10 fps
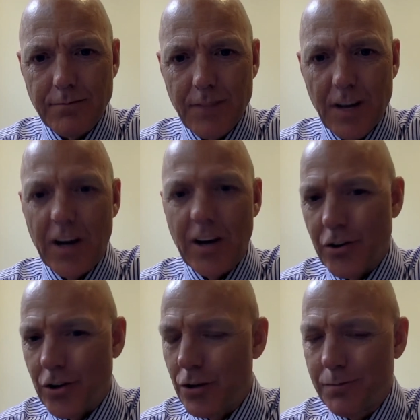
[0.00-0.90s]

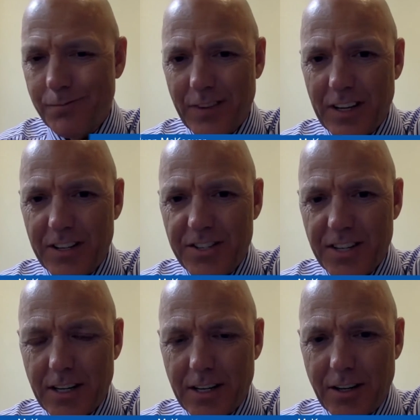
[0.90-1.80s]
No, it's
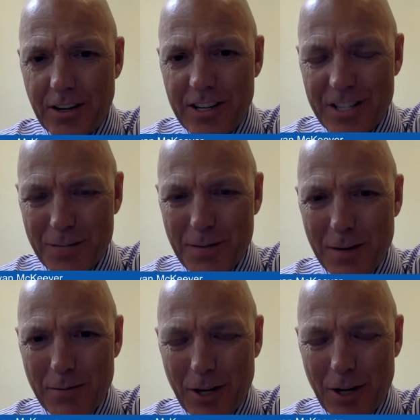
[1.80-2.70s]
not easy to
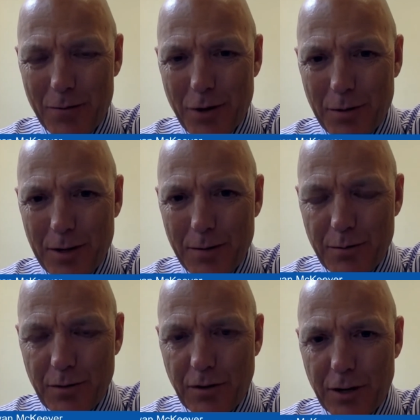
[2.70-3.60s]
make money on
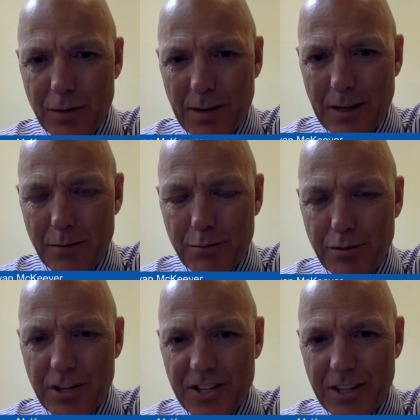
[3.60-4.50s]
property. You've got to be
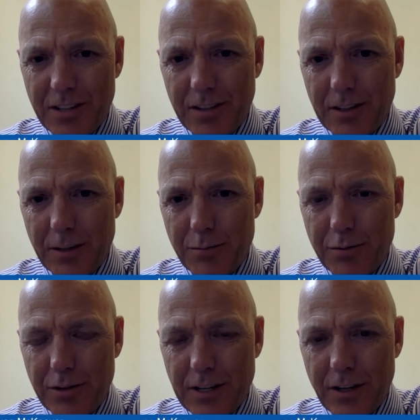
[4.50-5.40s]
pretty skilled and
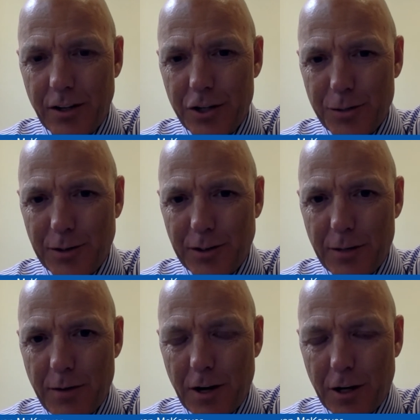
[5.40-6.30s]
pretty knowledgeable
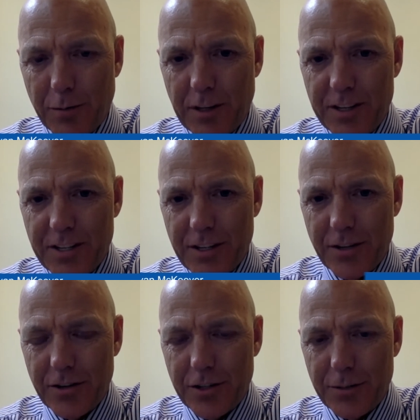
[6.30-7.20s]
in the marketplace in
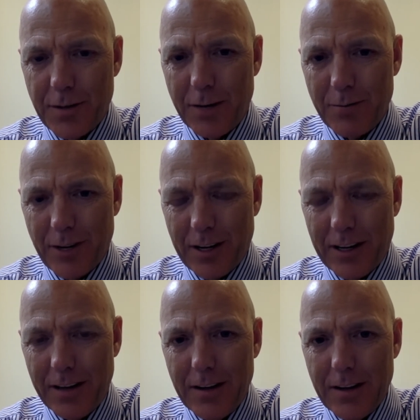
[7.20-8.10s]
order to make
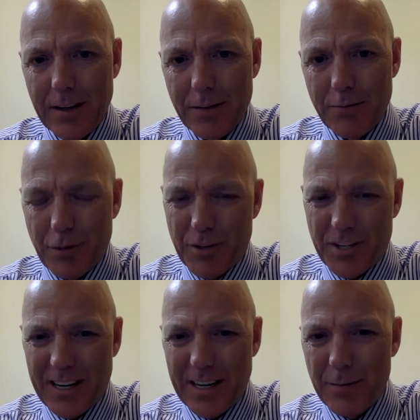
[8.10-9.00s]
money. Pretty
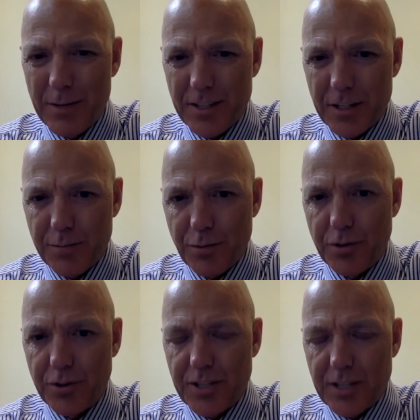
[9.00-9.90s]
much in any business,
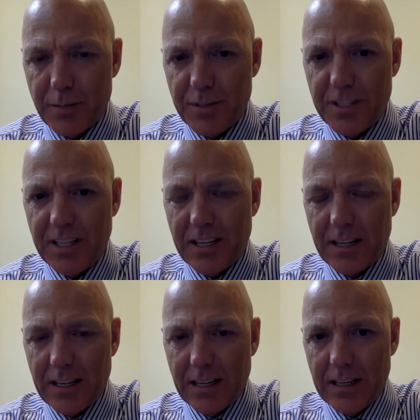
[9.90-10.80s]
but
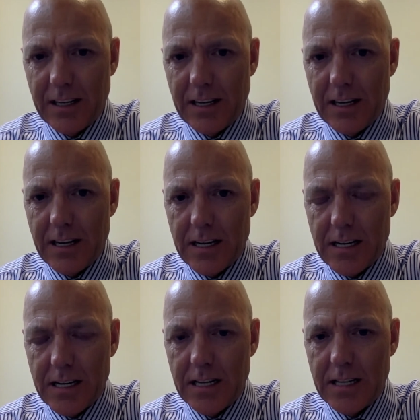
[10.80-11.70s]
particularly in
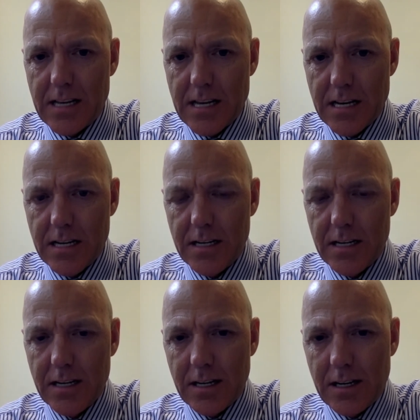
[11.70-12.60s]
the
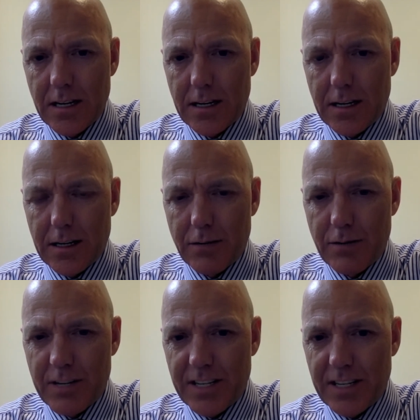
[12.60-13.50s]

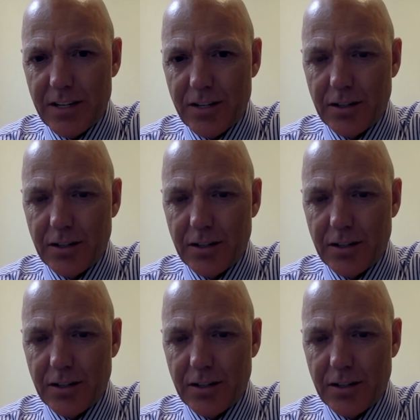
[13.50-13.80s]
residential